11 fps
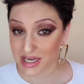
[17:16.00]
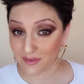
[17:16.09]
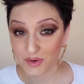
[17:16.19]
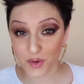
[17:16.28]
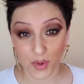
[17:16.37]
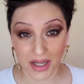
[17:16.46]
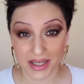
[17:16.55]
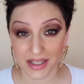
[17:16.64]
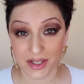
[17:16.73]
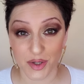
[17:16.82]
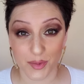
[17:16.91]
Now, whichever
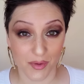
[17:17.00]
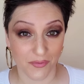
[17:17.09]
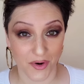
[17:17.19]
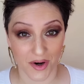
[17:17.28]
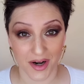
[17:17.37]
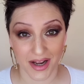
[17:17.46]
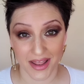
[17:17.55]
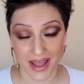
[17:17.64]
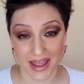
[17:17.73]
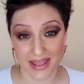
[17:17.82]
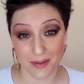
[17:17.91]
one you prefer
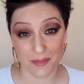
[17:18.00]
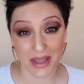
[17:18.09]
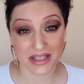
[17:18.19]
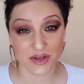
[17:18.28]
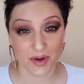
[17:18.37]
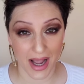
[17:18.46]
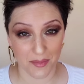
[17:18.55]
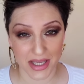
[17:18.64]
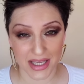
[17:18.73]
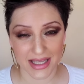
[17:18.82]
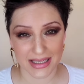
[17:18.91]
and that makes you
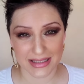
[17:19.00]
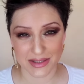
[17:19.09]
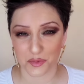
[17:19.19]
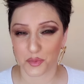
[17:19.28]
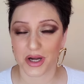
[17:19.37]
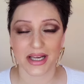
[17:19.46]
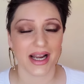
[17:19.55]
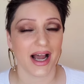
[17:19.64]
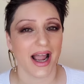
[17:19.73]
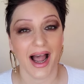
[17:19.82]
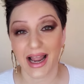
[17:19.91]
happy is the
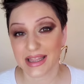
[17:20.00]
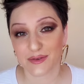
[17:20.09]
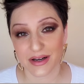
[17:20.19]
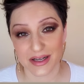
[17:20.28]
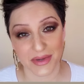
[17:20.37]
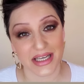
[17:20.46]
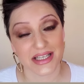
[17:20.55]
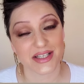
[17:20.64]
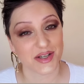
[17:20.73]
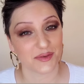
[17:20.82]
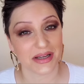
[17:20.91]
one I highly
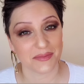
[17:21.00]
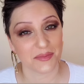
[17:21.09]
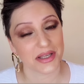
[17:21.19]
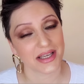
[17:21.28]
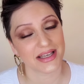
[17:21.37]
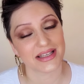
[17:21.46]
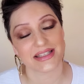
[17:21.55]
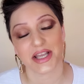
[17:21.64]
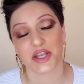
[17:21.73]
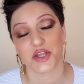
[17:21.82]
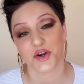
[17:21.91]
recommend doing
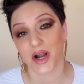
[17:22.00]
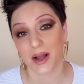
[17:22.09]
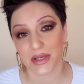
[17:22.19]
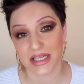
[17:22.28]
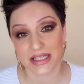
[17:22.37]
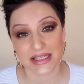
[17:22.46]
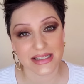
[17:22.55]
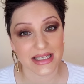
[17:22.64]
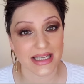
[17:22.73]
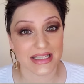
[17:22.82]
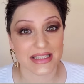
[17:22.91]
because your
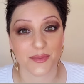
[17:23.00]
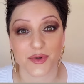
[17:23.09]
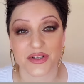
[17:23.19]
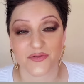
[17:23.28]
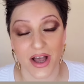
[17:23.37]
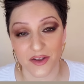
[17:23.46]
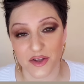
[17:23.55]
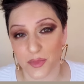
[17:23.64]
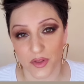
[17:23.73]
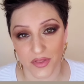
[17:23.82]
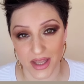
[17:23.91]
happiness is the most
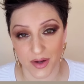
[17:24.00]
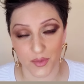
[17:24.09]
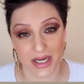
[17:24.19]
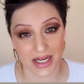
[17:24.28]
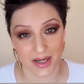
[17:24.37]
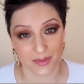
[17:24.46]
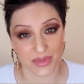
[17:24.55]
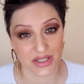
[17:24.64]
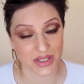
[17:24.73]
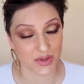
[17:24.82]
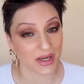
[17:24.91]
valuable thing when it
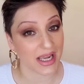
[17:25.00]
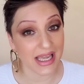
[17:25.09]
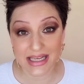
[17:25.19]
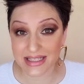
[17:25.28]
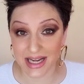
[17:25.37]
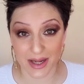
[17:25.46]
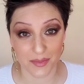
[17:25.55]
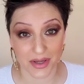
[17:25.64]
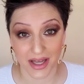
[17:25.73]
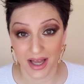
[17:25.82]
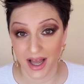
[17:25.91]
comes to any
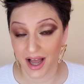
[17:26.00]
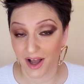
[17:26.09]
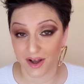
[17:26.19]
type